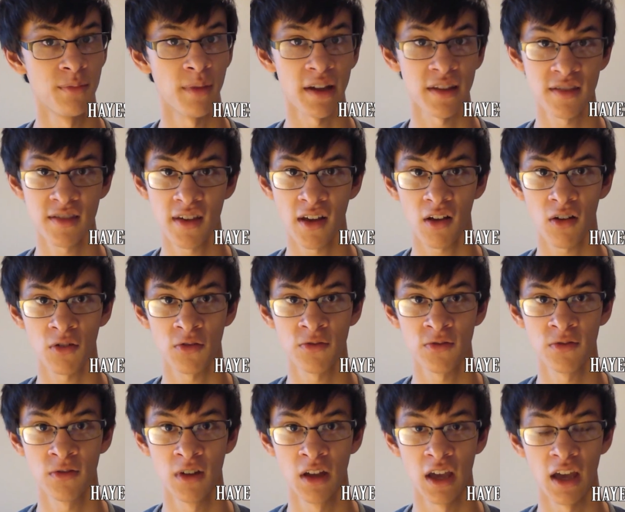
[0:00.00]

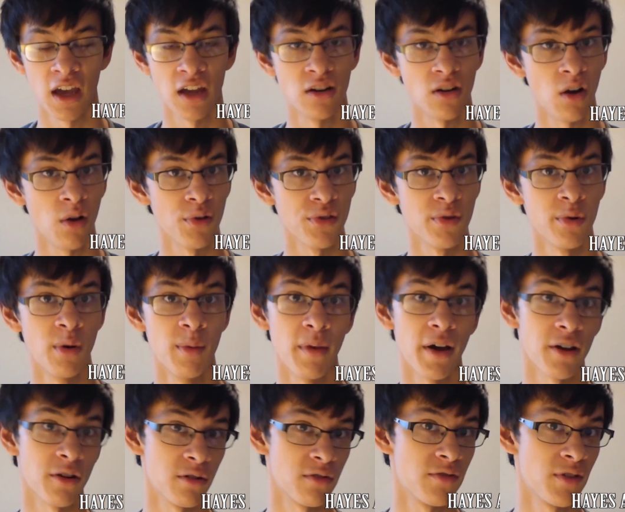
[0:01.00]
myself and also a
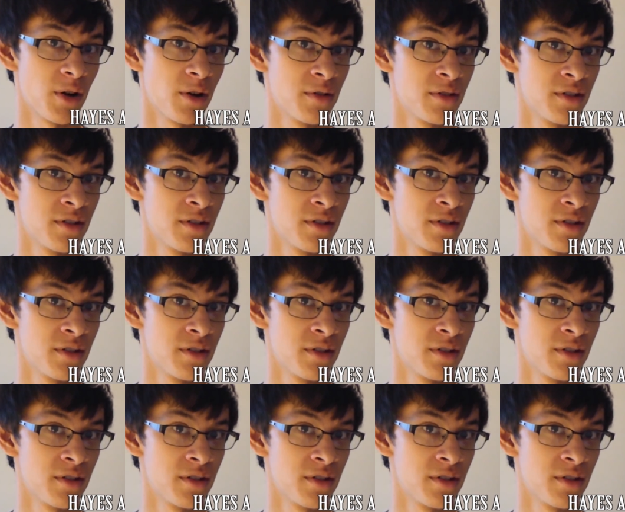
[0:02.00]
microphone.